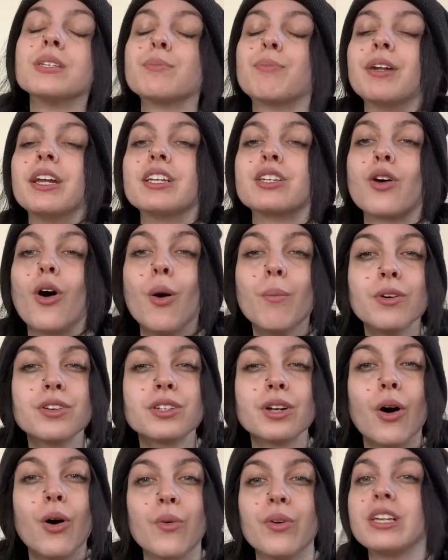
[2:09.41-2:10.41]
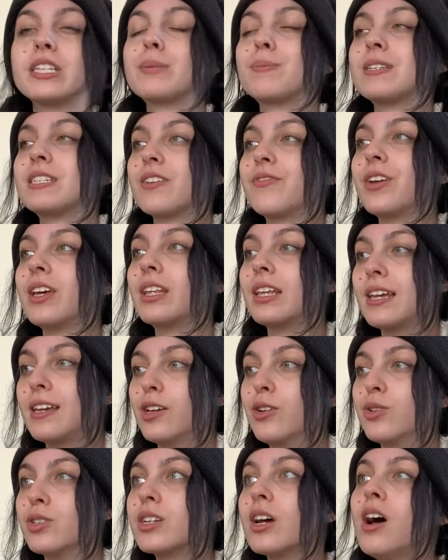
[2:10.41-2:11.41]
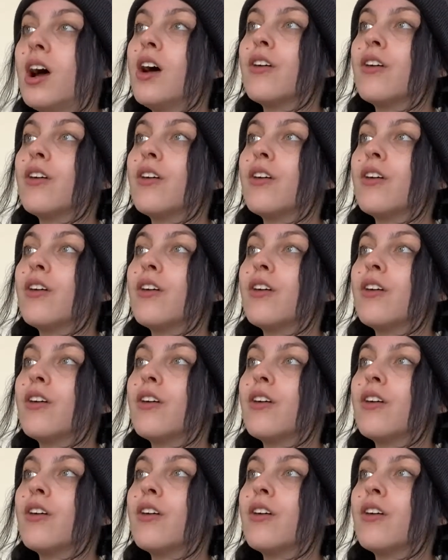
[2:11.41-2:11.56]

but it's almost always specifically used